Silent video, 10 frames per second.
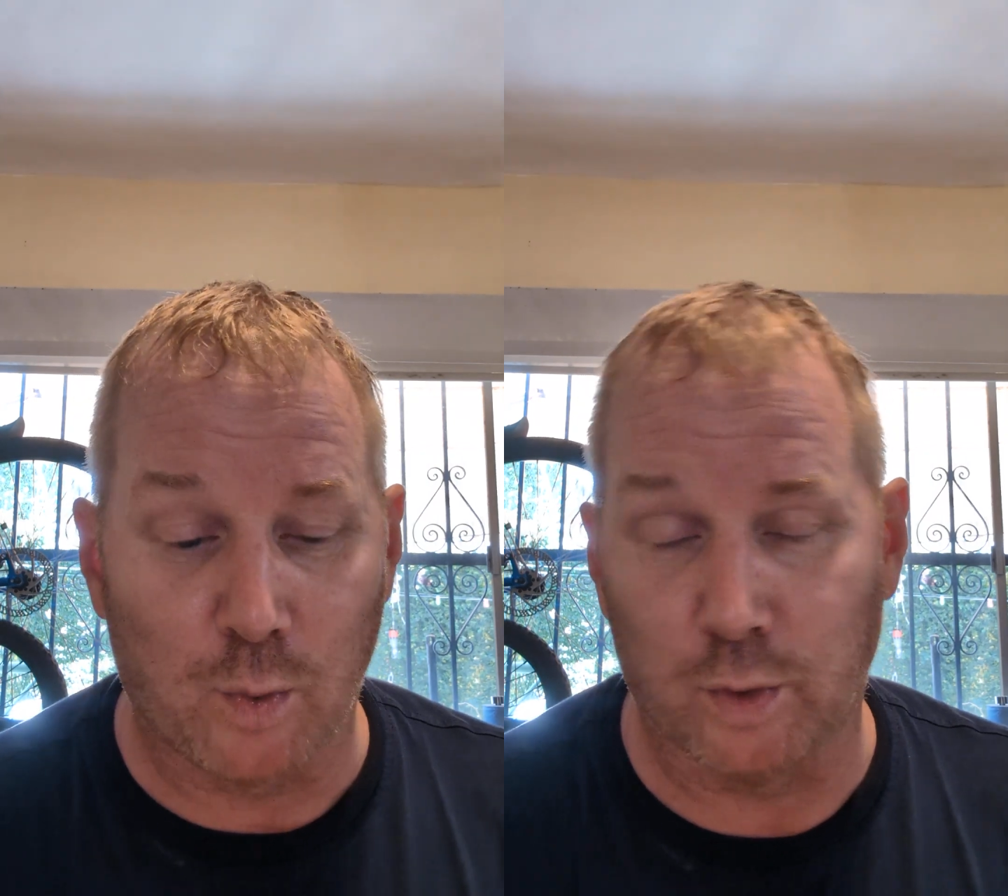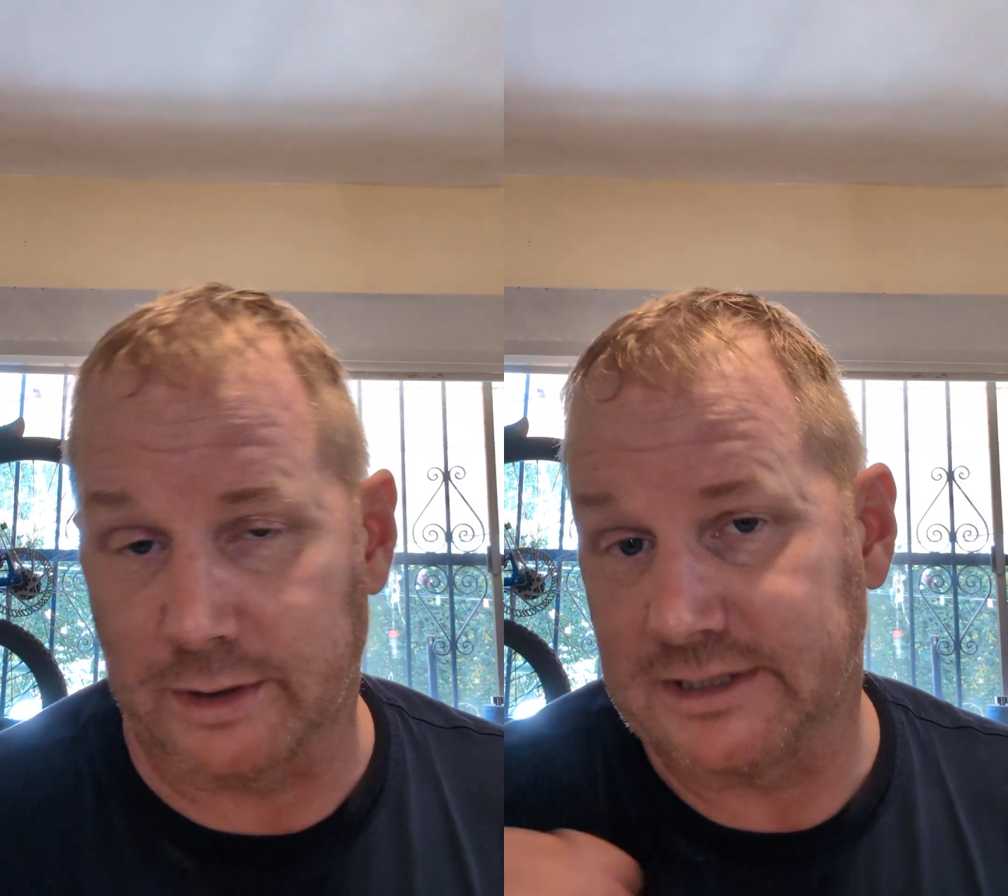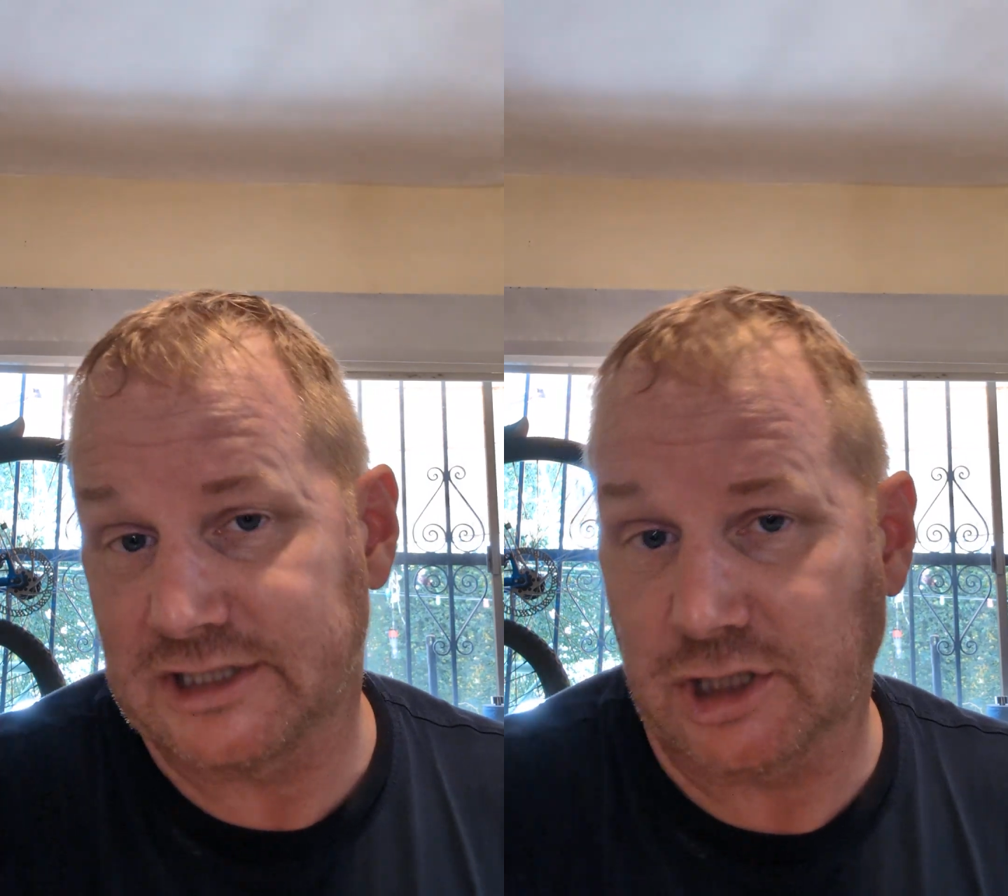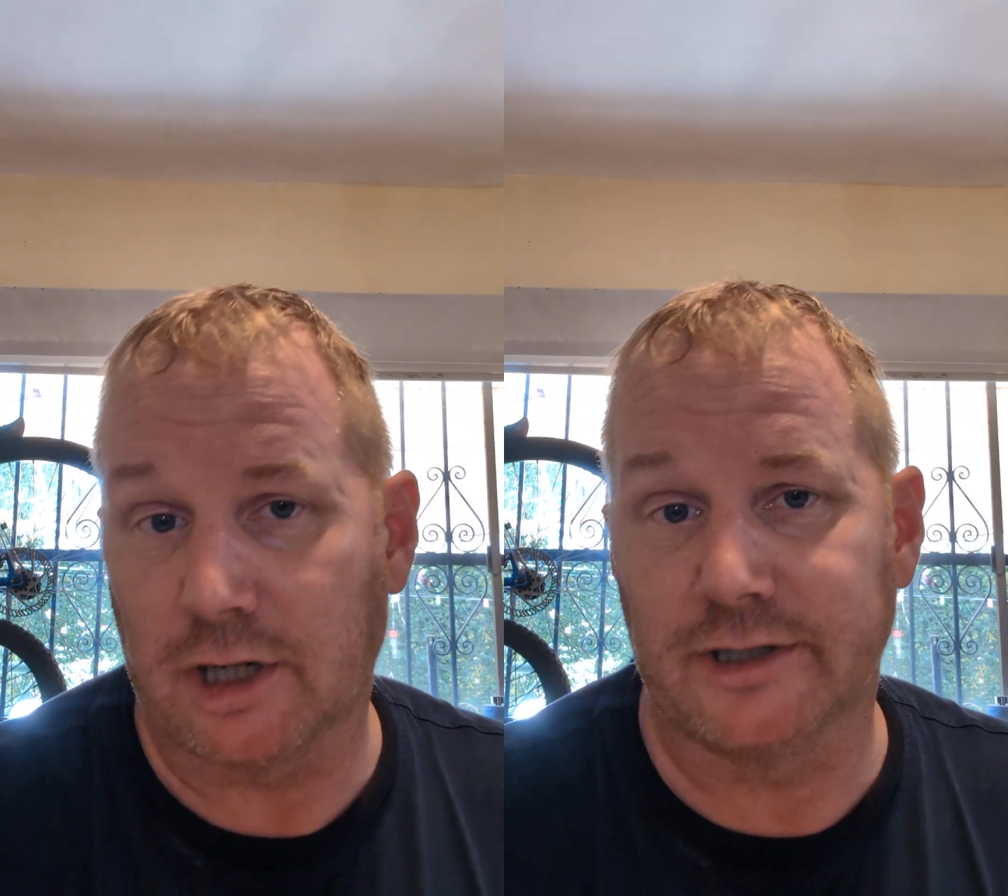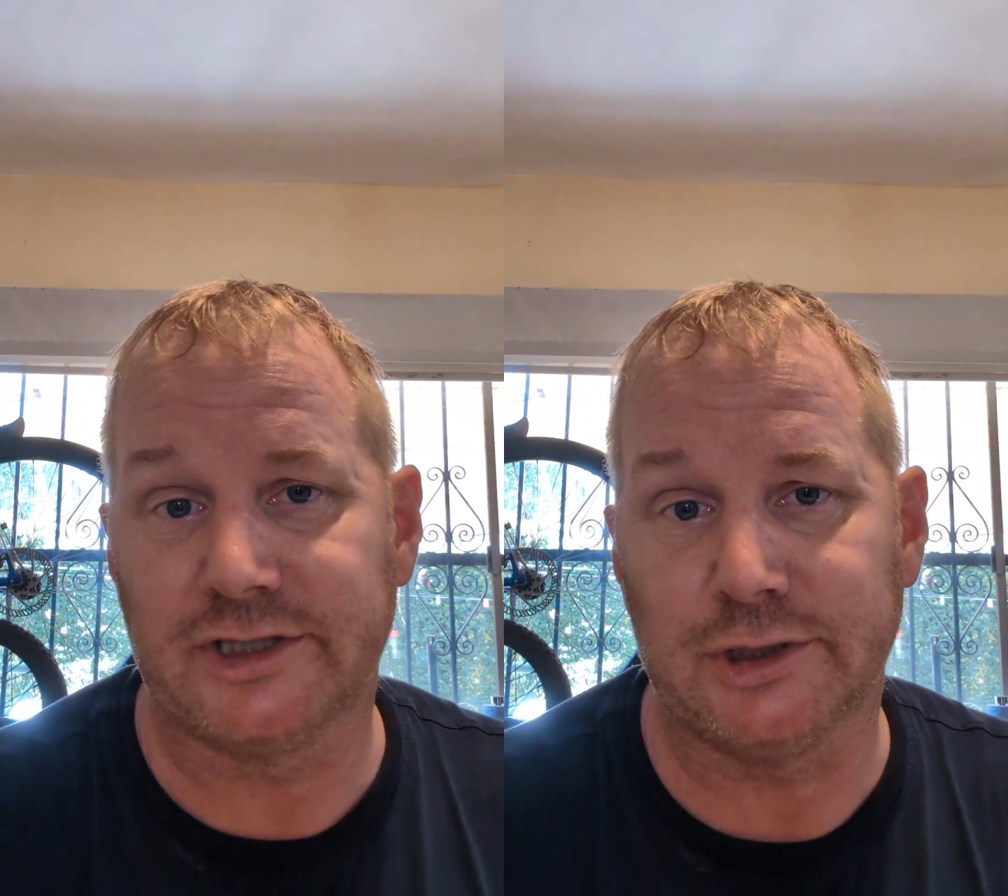We're going to
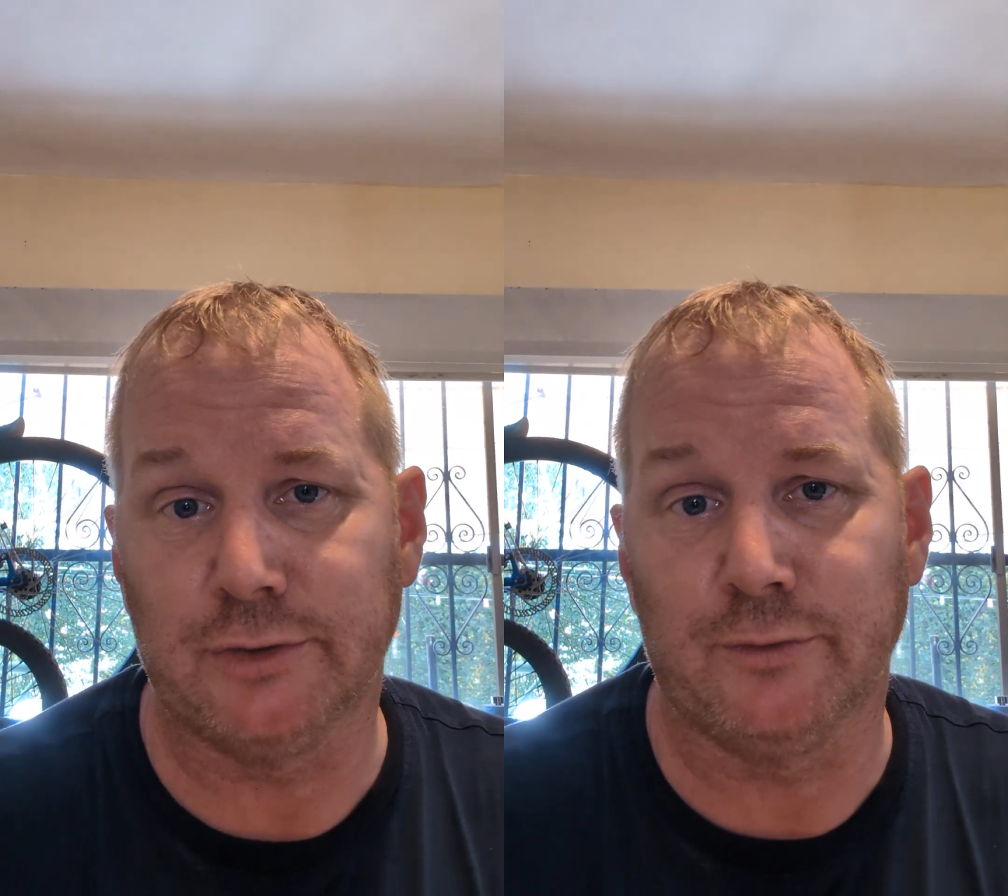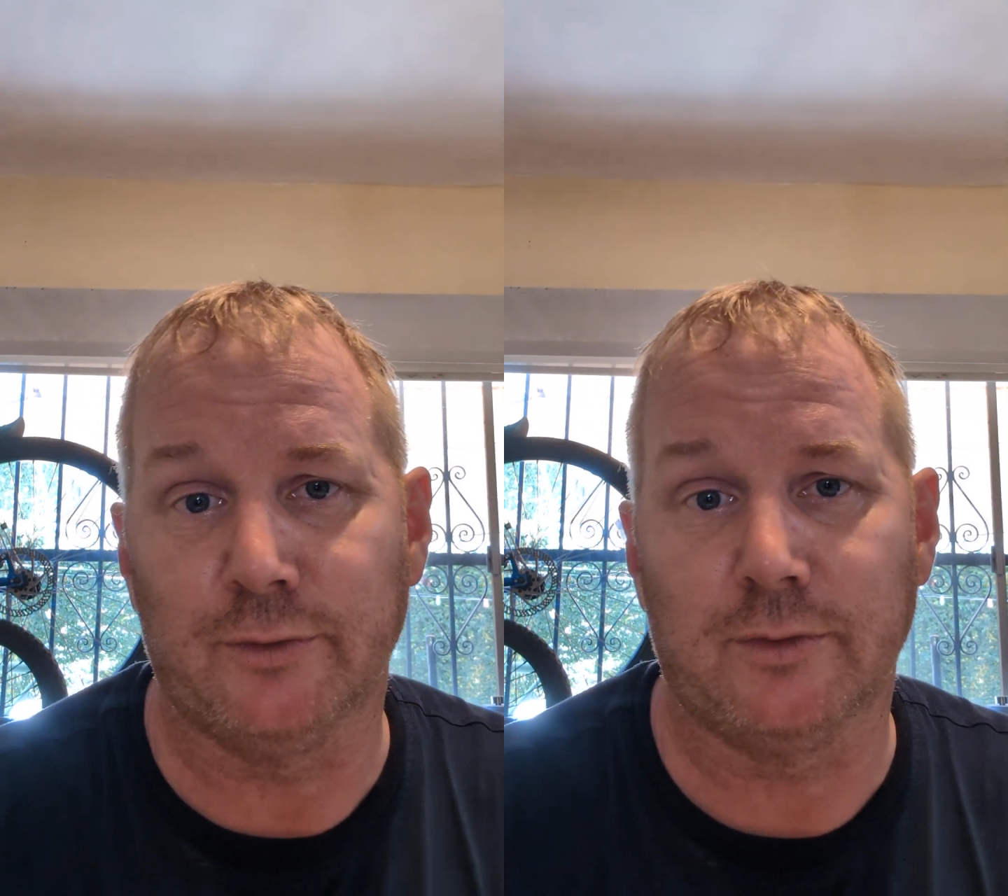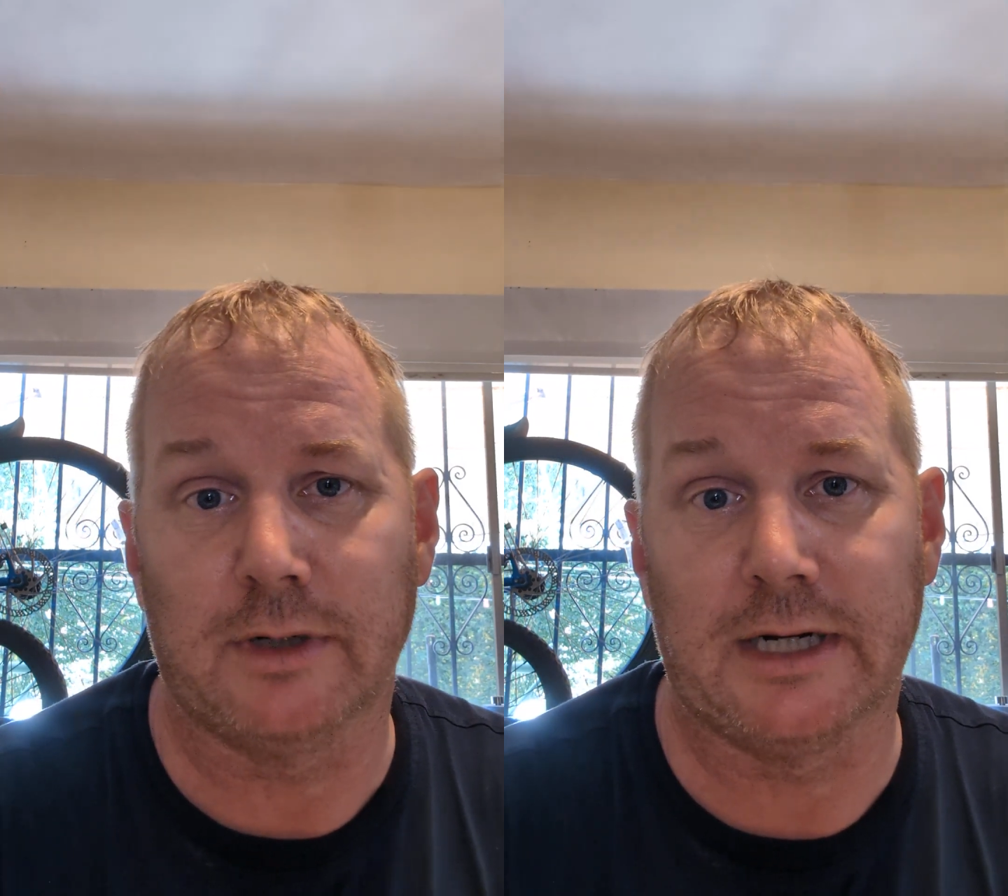charge you